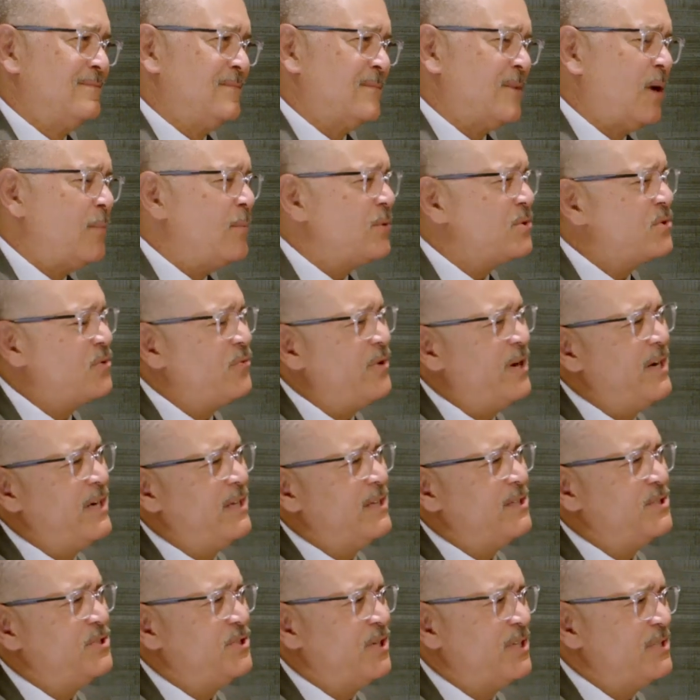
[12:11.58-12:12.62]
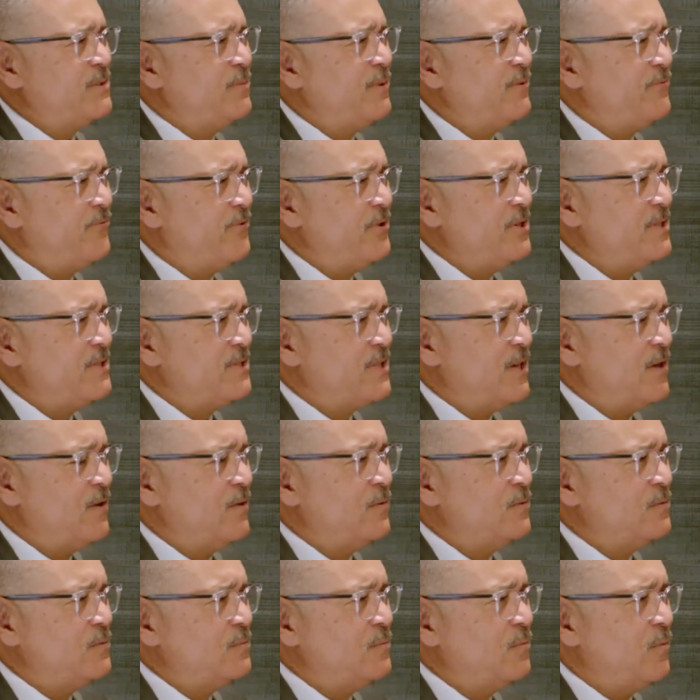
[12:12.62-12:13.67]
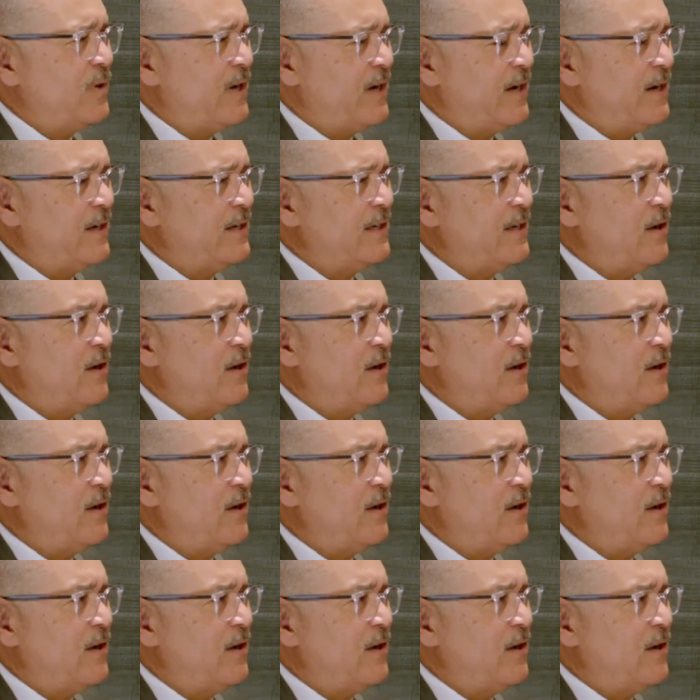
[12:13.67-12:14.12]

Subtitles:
Almost creating a judgment-free zone where